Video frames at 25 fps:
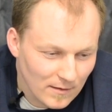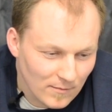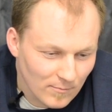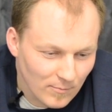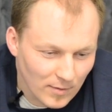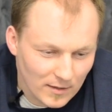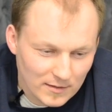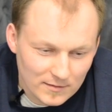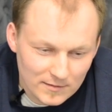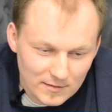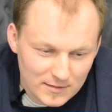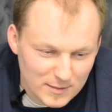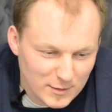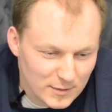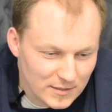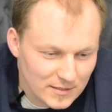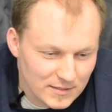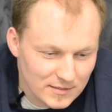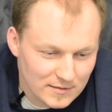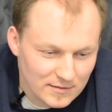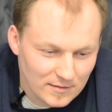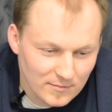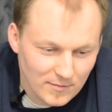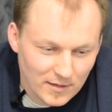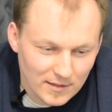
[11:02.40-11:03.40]
But the
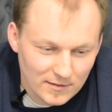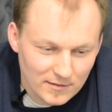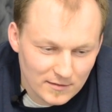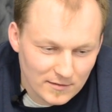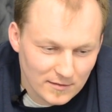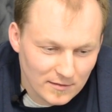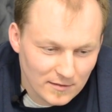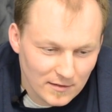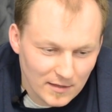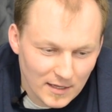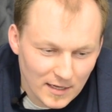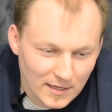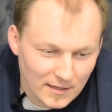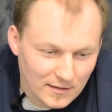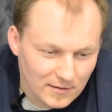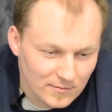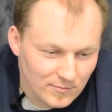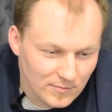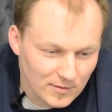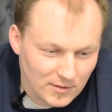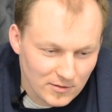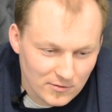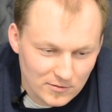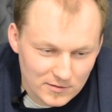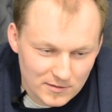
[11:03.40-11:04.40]
system, I didn't like it
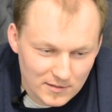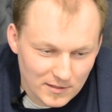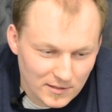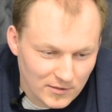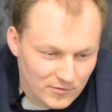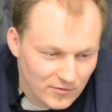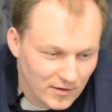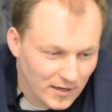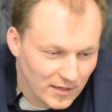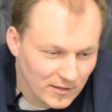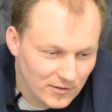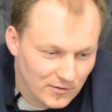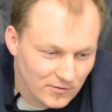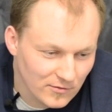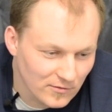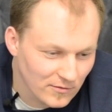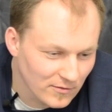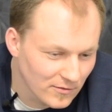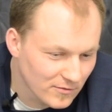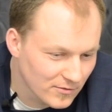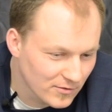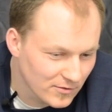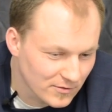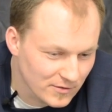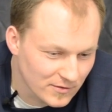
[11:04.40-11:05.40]
because they tried to
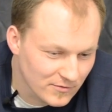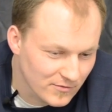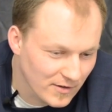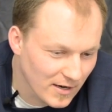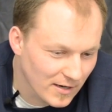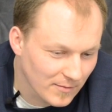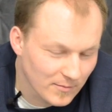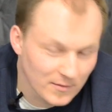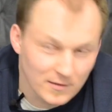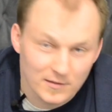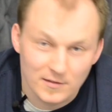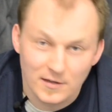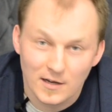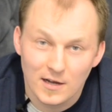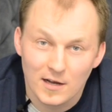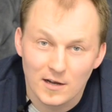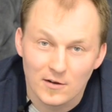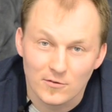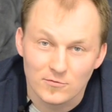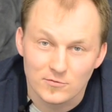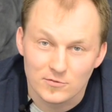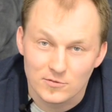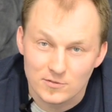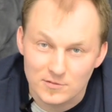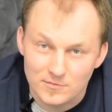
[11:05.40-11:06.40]
just drag me
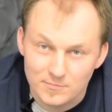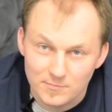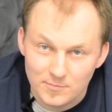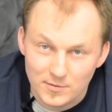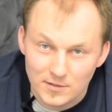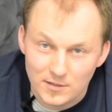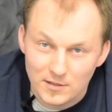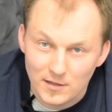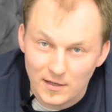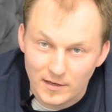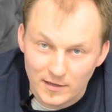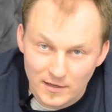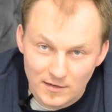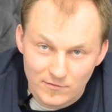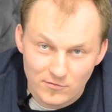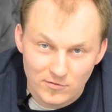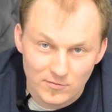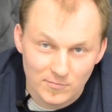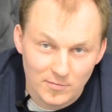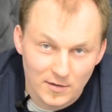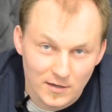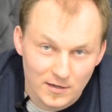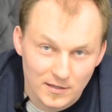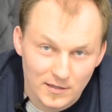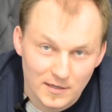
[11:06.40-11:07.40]
down, just be like
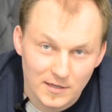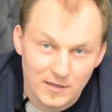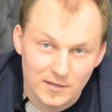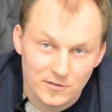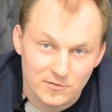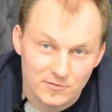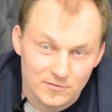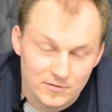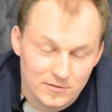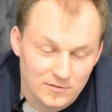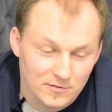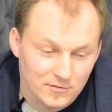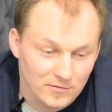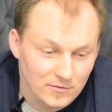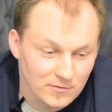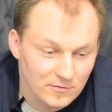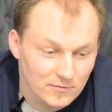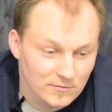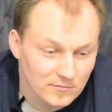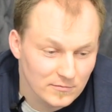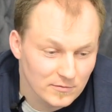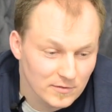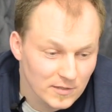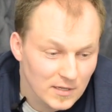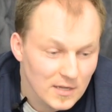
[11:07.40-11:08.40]
everybody else, you
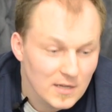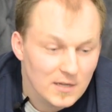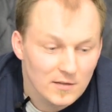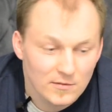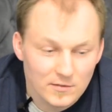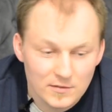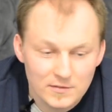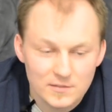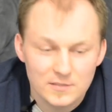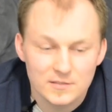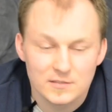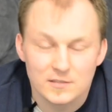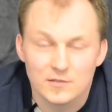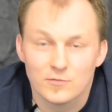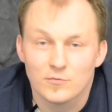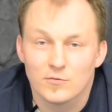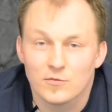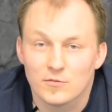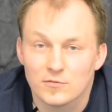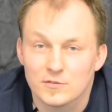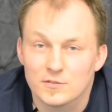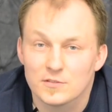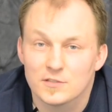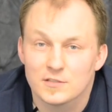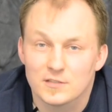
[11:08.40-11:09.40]
know. This is the
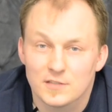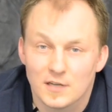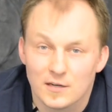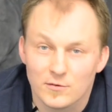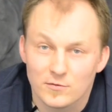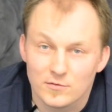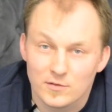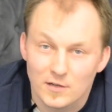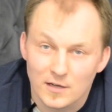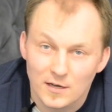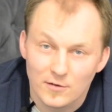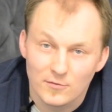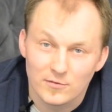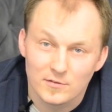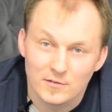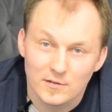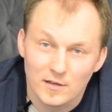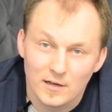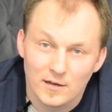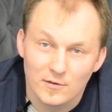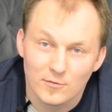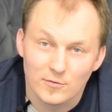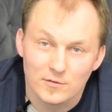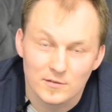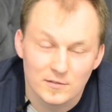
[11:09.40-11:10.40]
world. This is how it how it
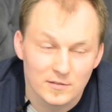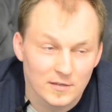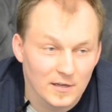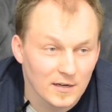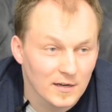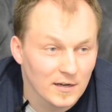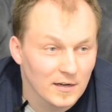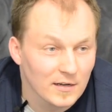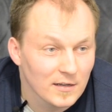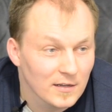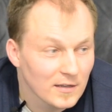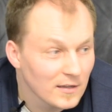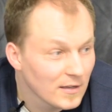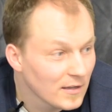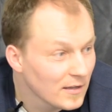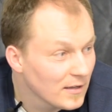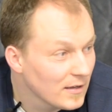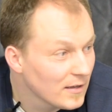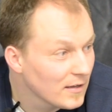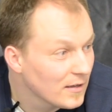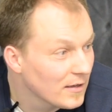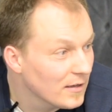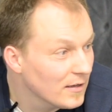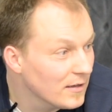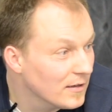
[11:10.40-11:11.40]
how it uh,
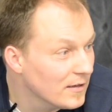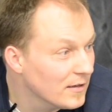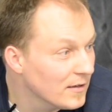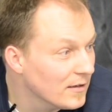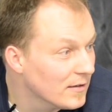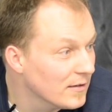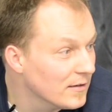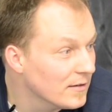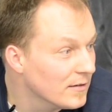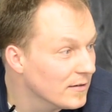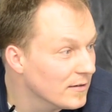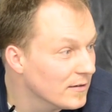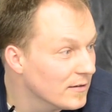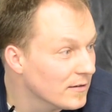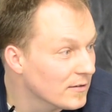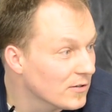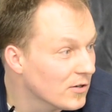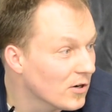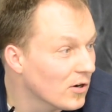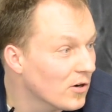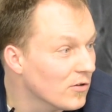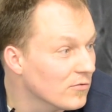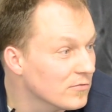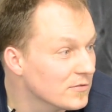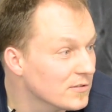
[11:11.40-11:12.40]
uh,
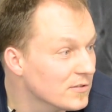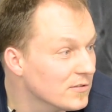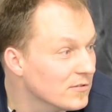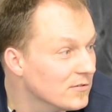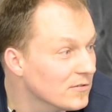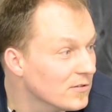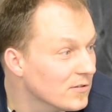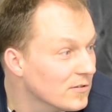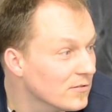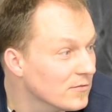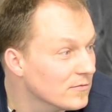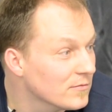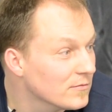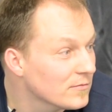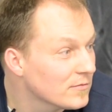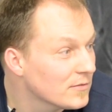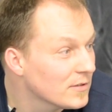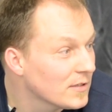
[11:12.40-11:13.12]
goes, you know.